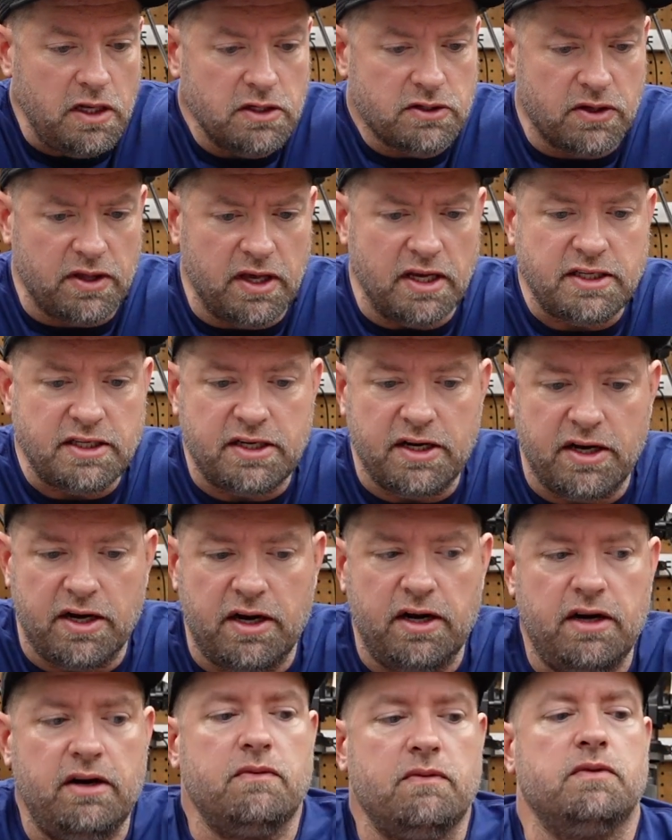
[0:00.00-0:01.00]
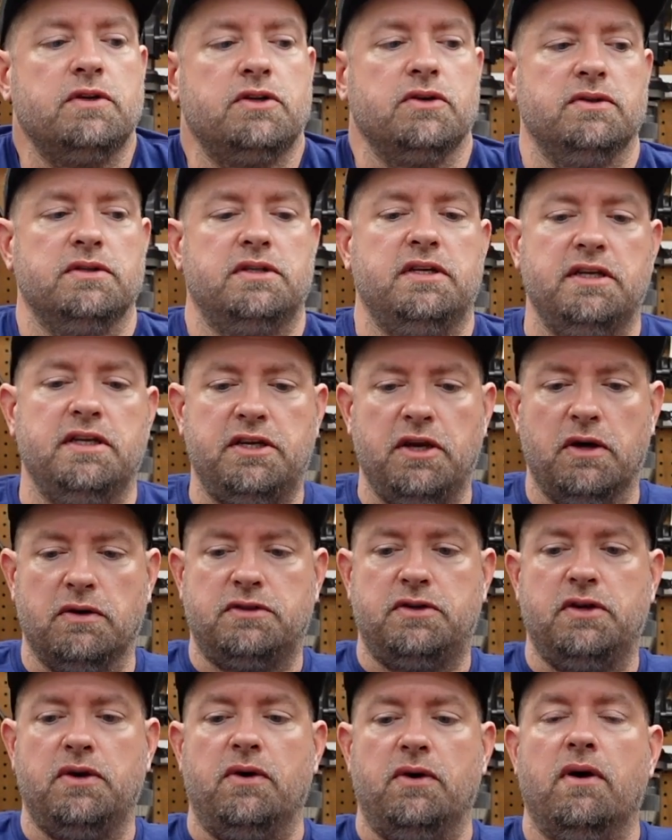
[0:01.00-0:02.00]
this year we're doing
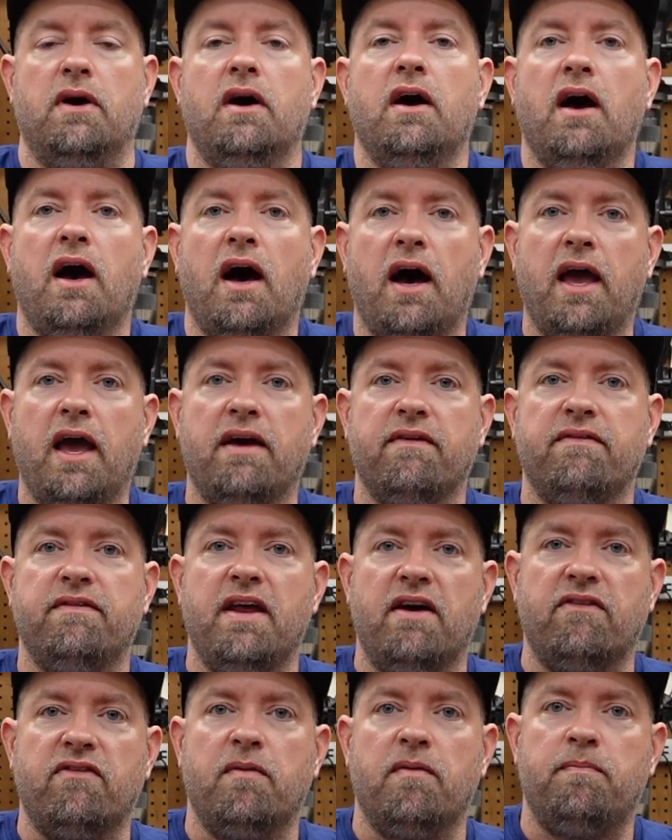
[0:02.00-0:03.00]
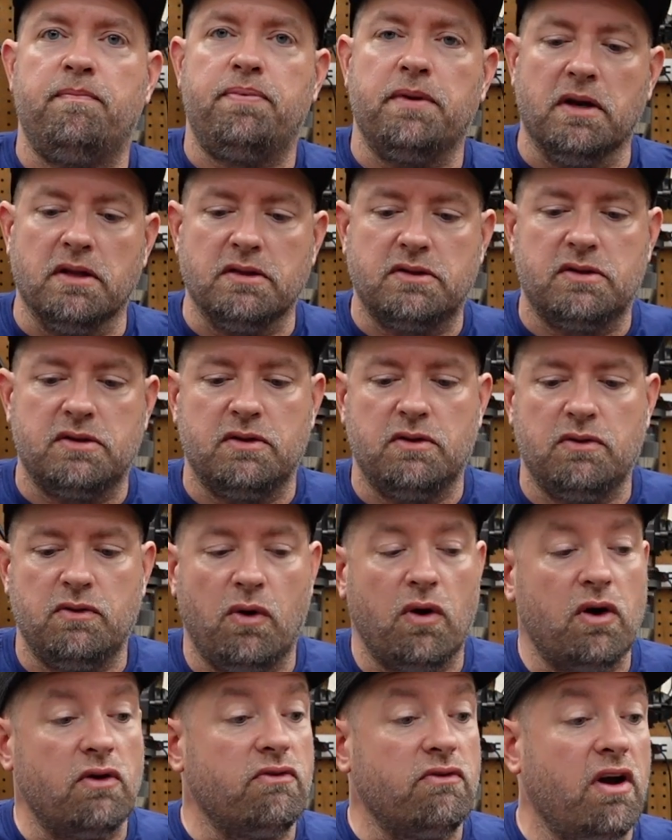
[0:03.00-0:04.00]
TT-02. I have never built
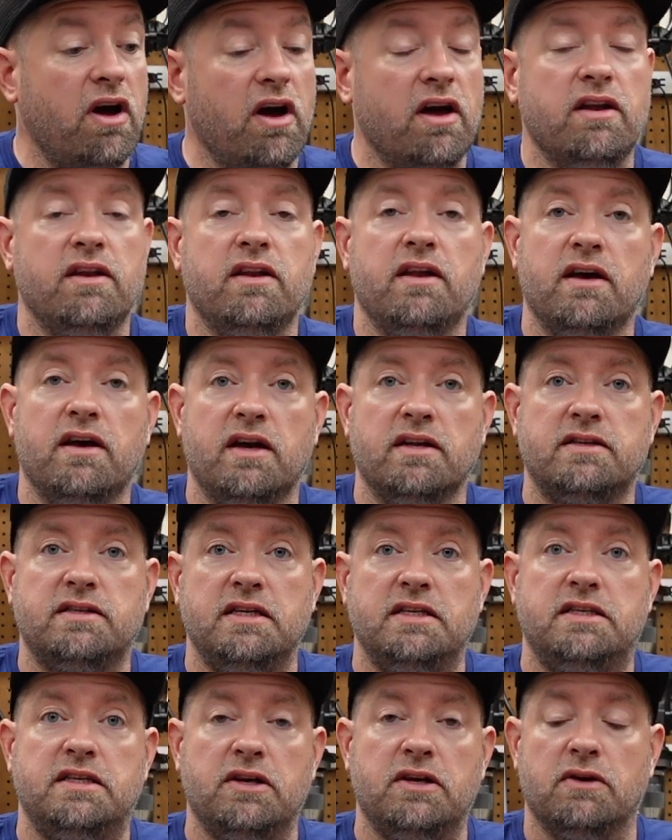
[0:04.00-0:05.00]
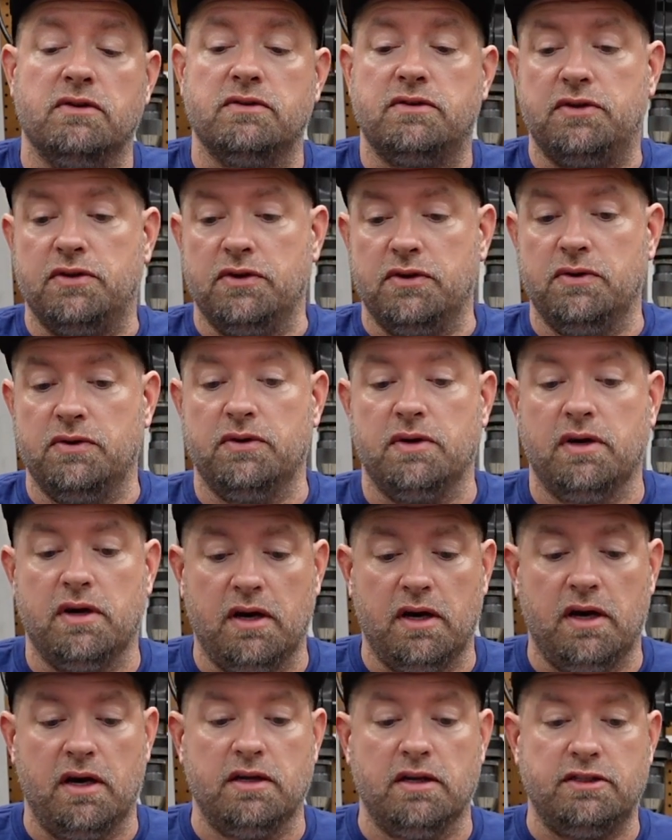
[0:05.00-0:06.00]
nor run a
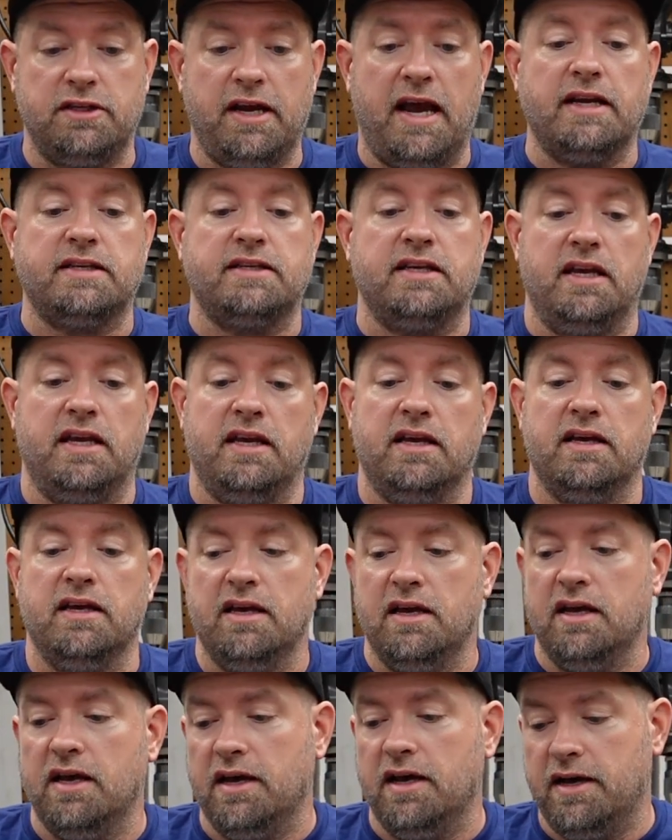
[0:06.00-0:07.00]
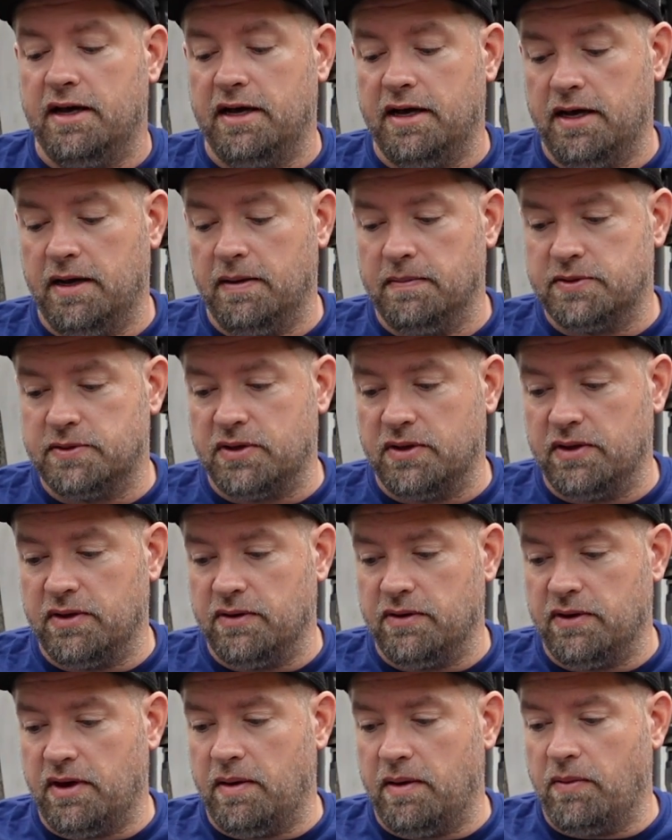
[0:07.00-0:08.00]
TT-02 chassis.
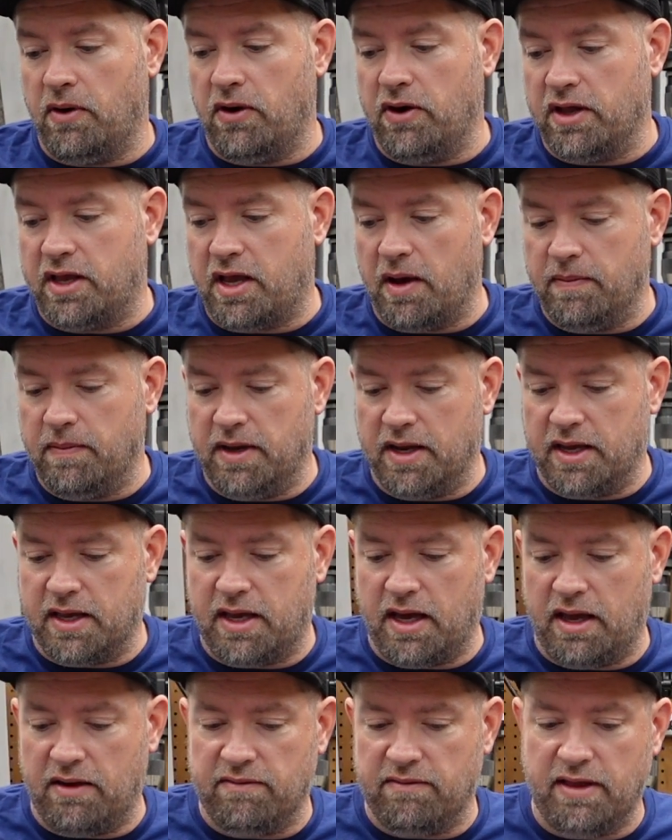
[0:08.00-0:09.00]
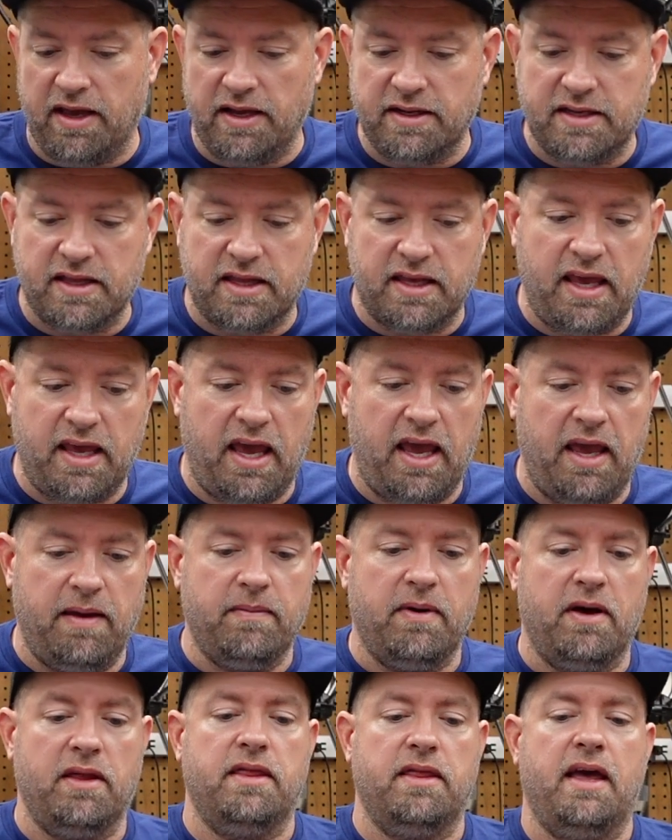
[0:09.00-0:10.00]
So I'm already coming in kind of late to the
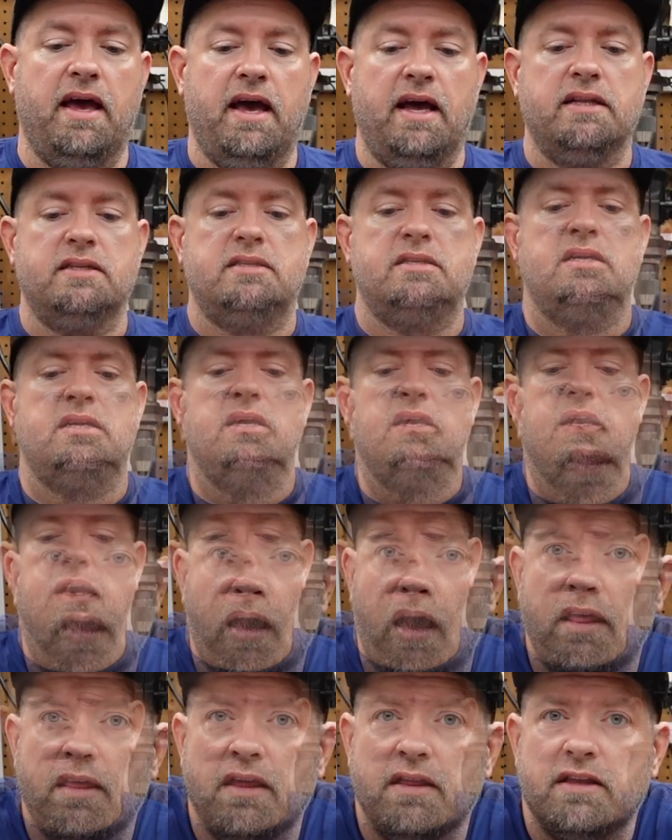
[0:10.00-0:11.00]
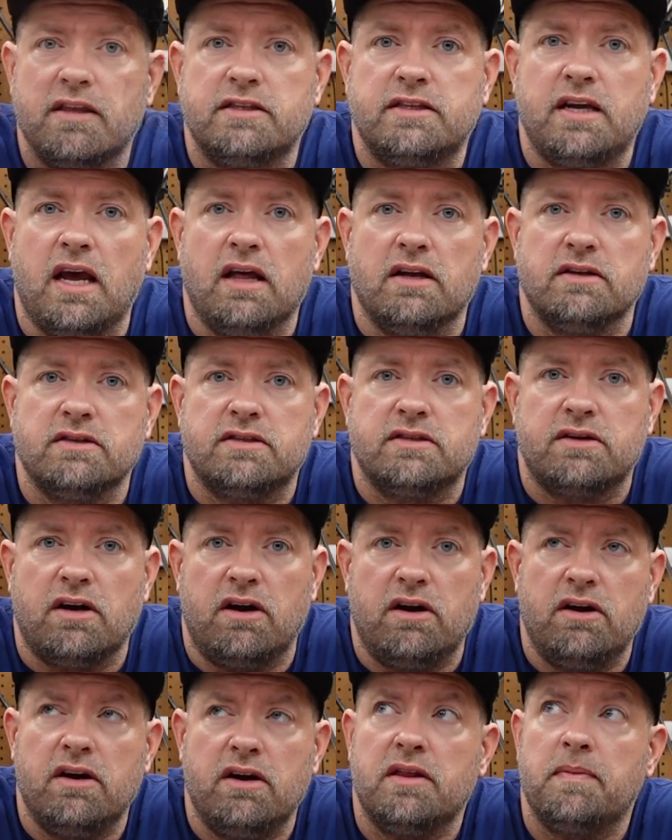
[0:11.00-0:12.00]
game on that. I think the challenge
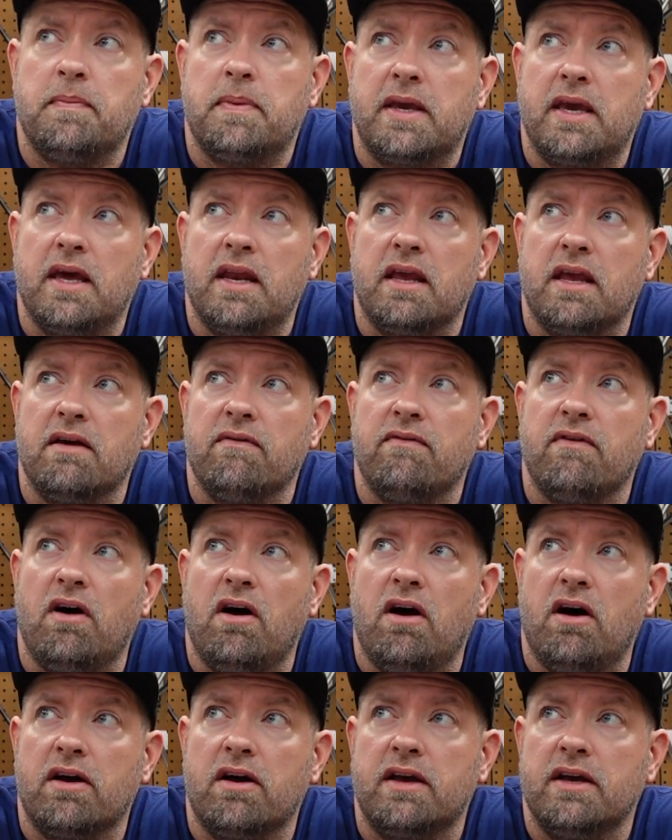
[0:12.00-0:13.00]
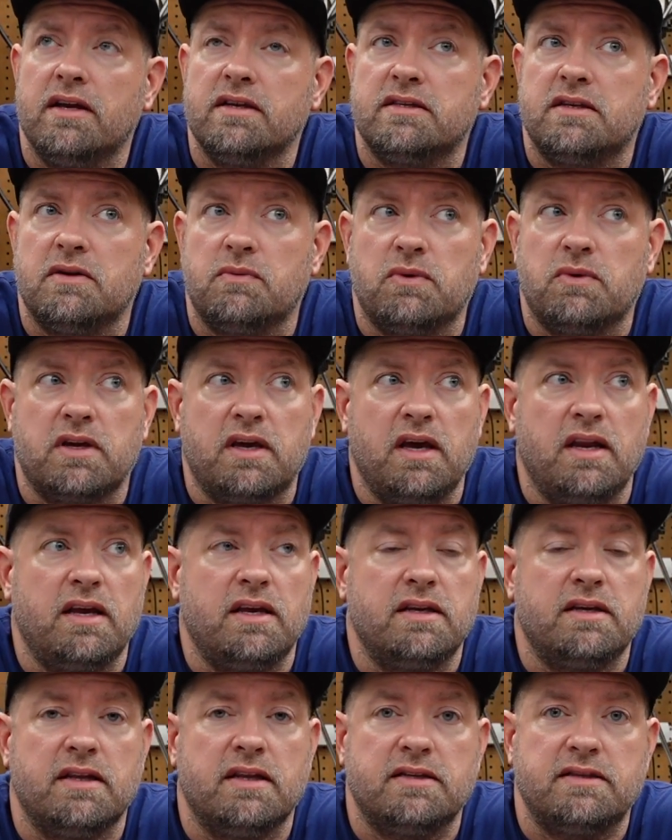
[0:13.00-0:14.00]
started at the beginning of August and we're getting
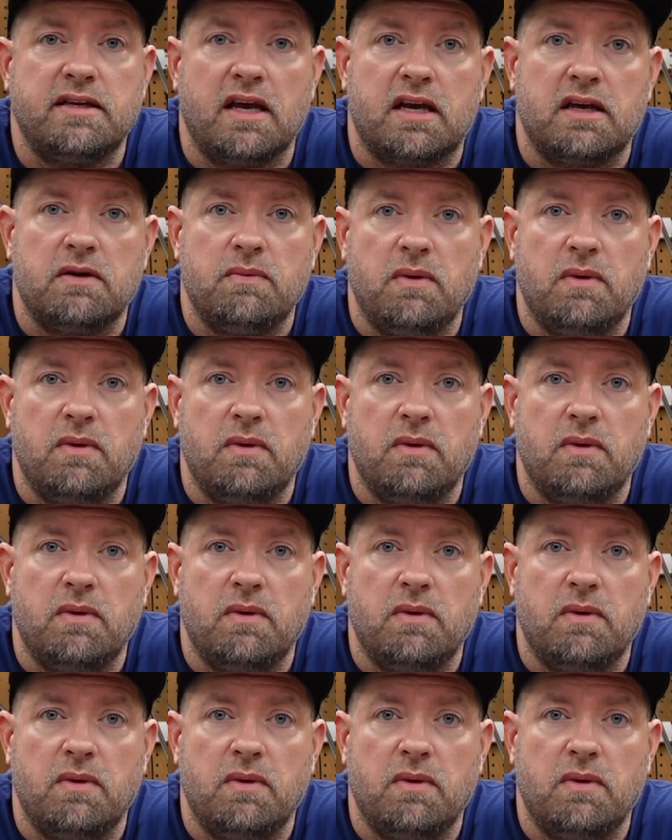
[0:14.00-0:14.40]
into the second